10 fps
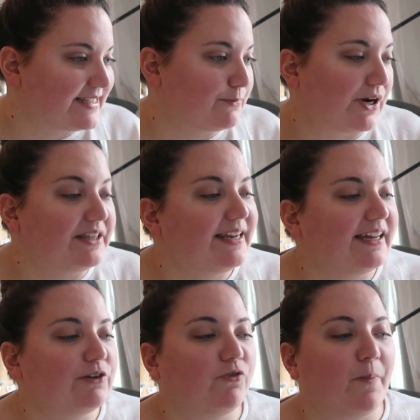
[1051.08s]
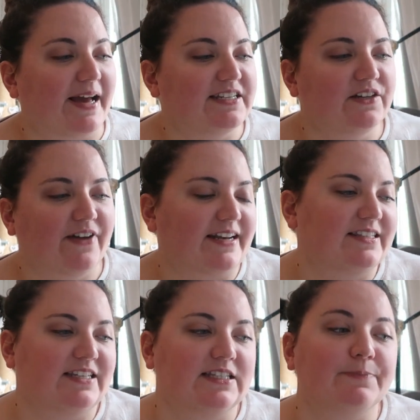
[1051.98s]
it's a breathtaking romantic
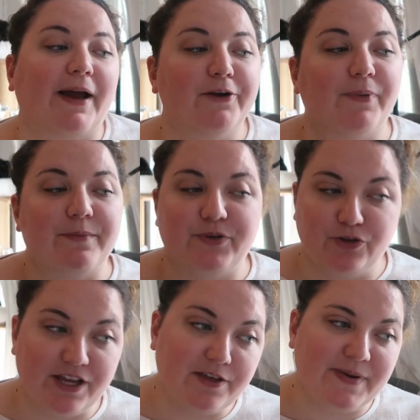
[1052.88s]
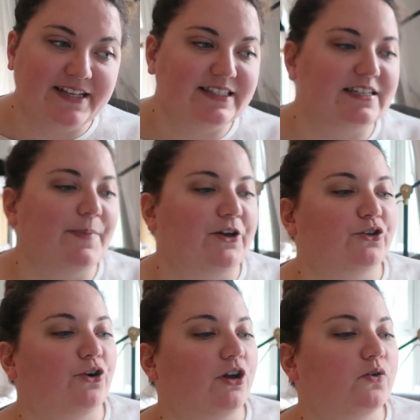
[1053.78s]
fantasy inspired by Beauty and the Beast about
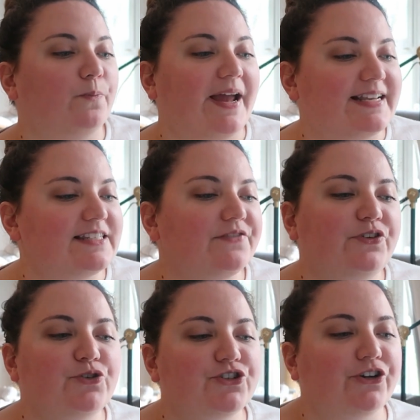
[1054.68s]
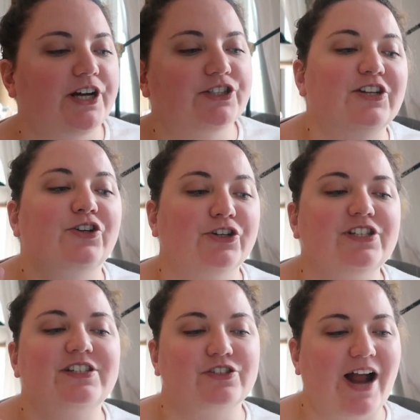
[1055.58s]
a girl who paints the future and a
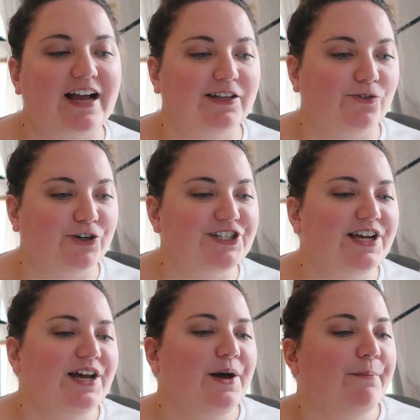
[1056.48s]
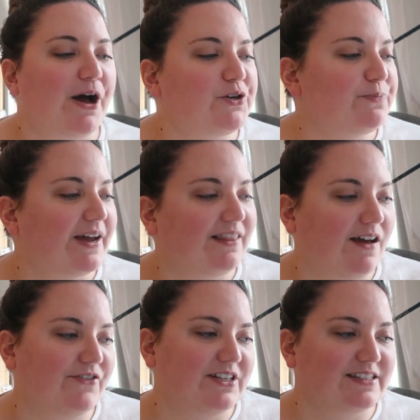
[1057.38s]
cursed dragon lord bound by
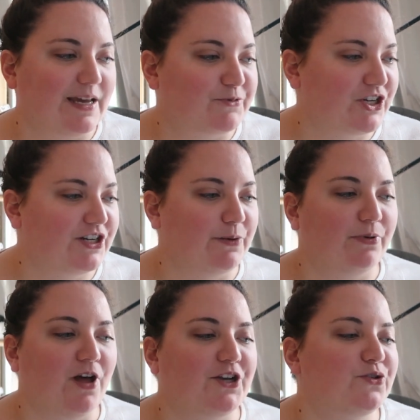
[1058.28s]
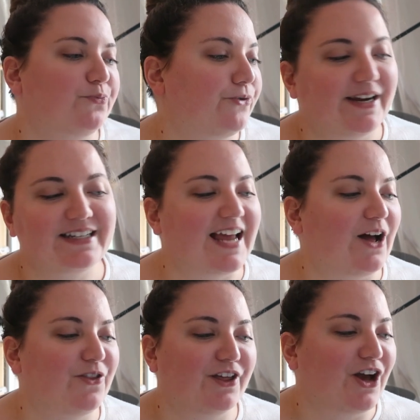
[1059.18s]
love and deception in a plot to bring
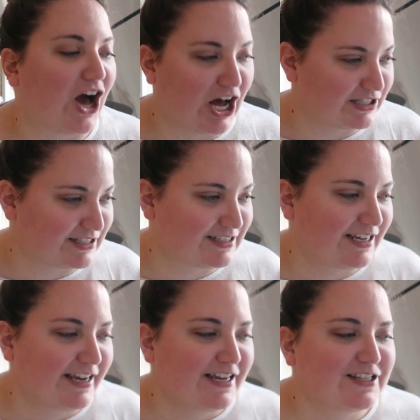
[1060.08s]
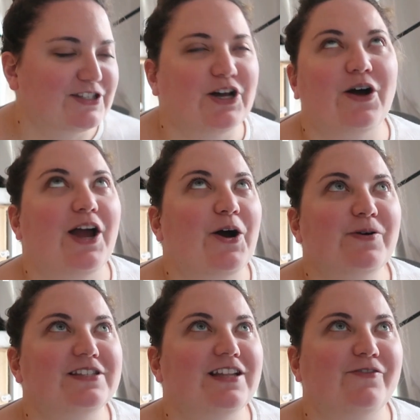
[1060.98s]
down the gods. So I
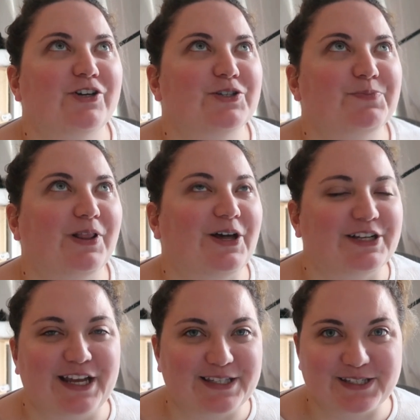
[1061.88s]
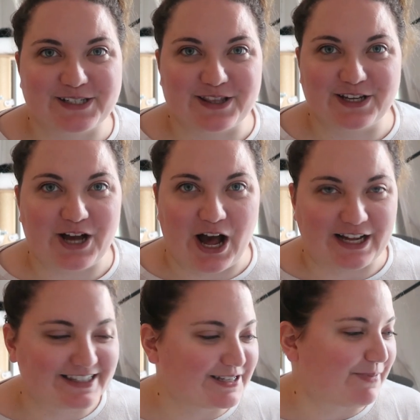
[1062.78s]
always love a good plot against the
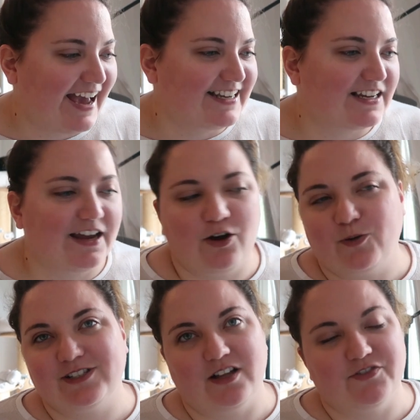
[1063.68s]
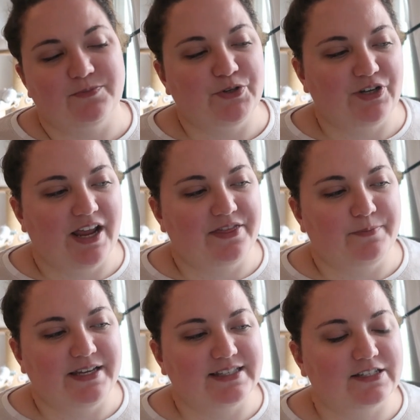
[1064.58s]
gods, and I always love the Beauty and the
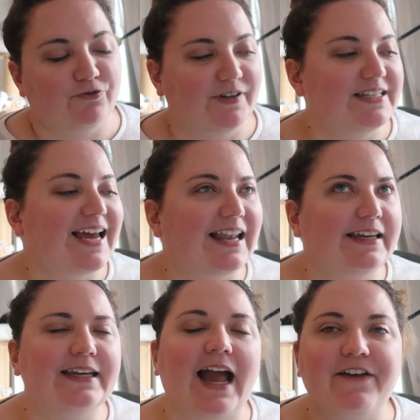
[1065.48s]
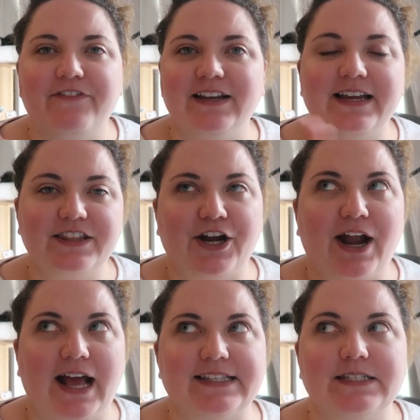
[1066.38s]
Beast retelling. I feel like there
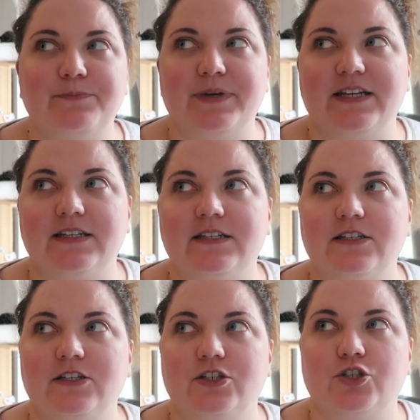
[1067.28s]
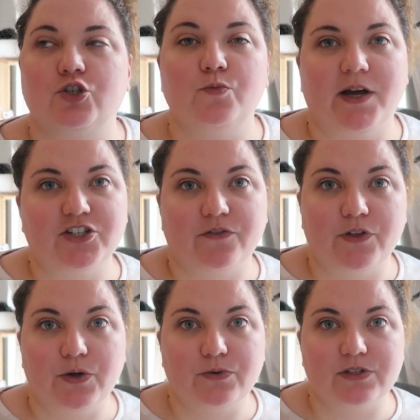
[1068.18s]
hasn't been too much
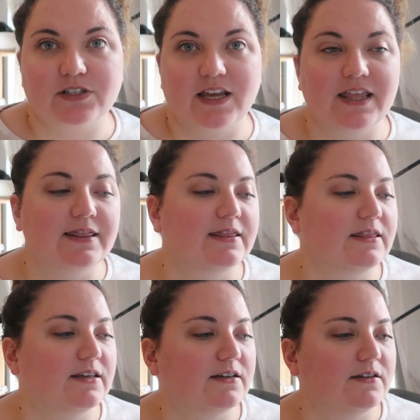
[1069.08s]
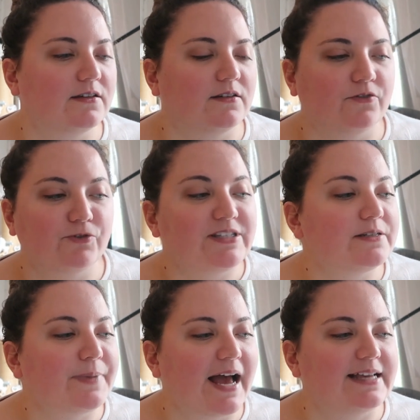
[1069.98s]
of those in the
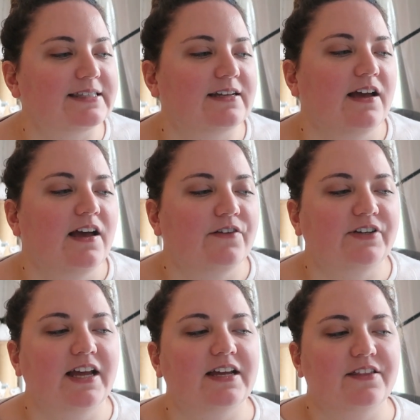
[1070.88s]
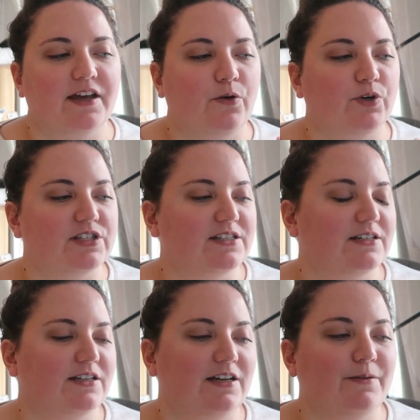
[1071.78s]
recent past. I feel like there
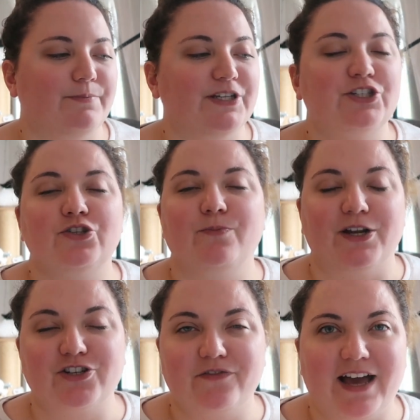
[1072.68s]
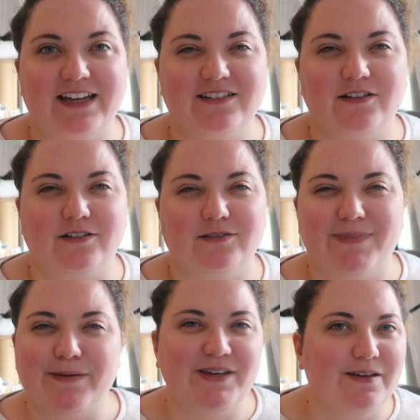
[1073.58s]
was a bit too much of that
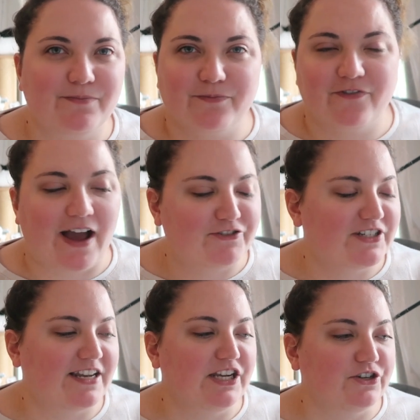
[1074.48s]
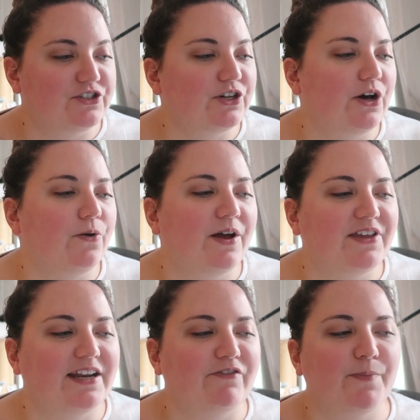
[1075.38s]
maybe 5 to 10 years ago,
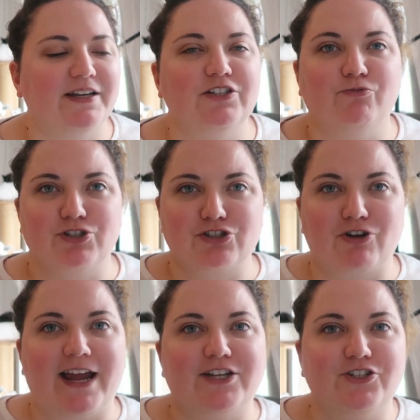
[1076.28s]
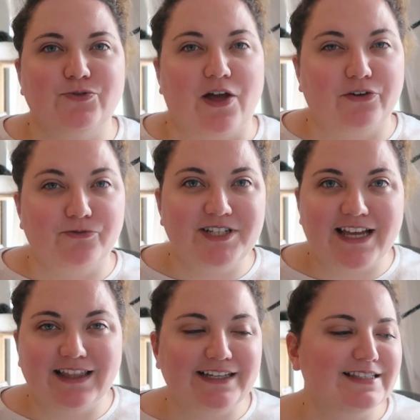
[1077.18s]
and then everybody was trying to do other
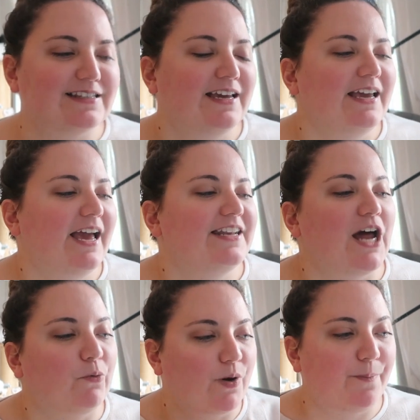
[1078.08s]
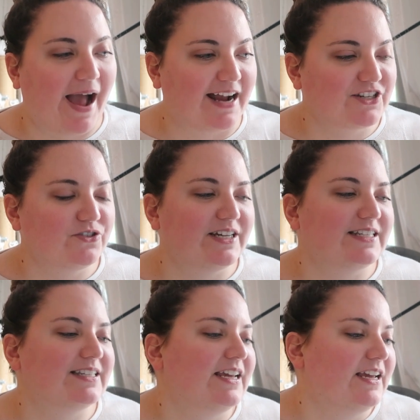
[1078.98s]
retellings, and now we're back to
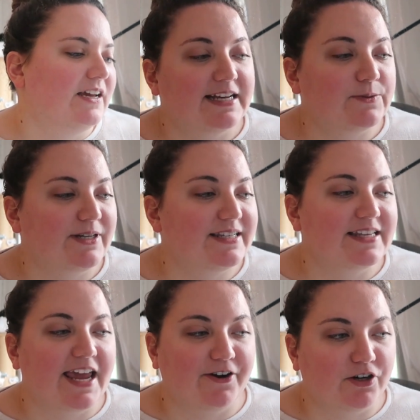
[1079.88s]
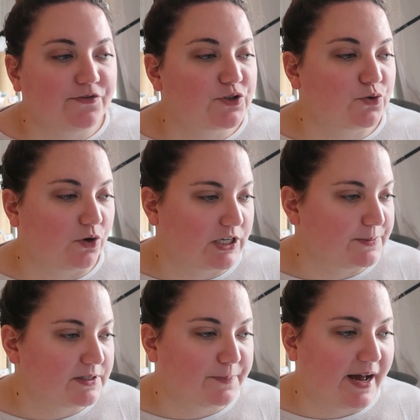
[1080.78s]
it. The next one is Heir of
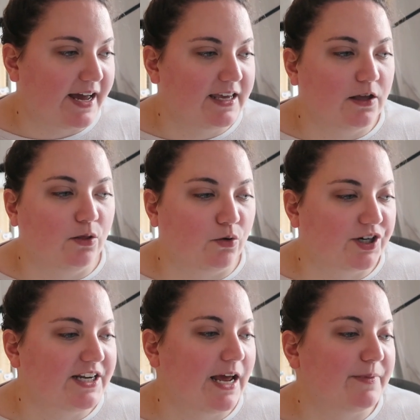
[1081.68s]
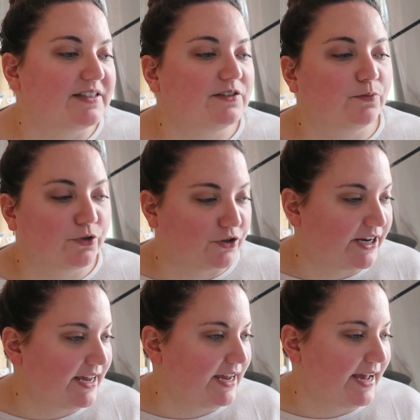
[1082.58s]
Storms by Lauren Hamilton
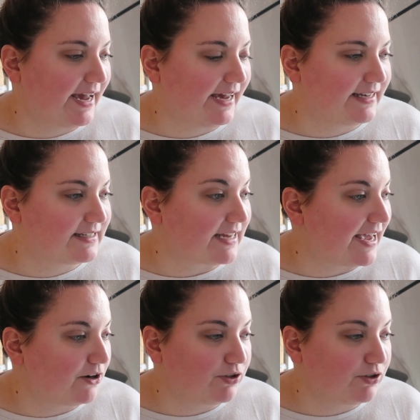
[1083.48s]
Murray, and I